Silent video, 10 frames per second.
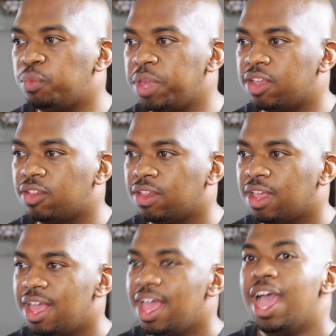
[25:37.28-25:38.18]
weeks.
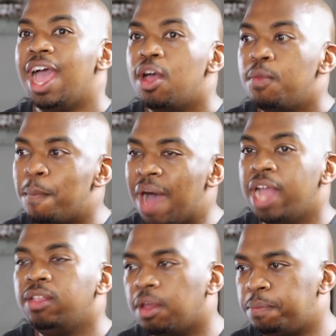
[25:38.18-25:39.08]

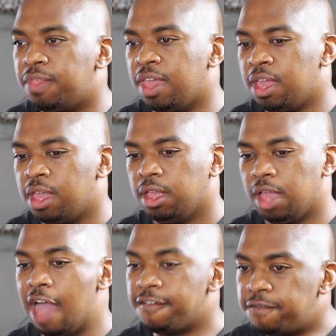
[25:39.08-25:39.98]
Mines up there
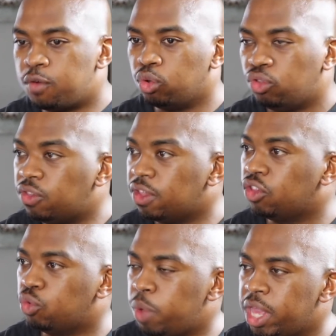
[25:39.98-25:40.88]
have 4 to
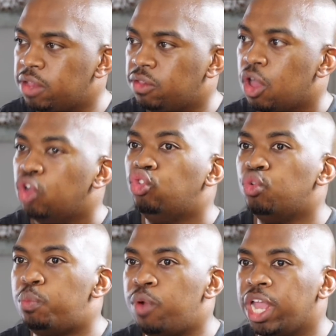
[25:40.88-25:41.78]
6 weeks to
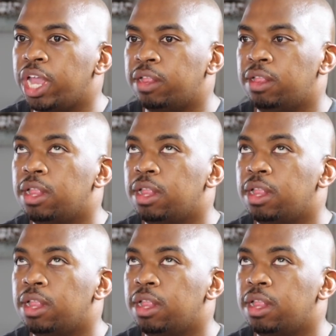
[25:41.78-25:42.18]
bring it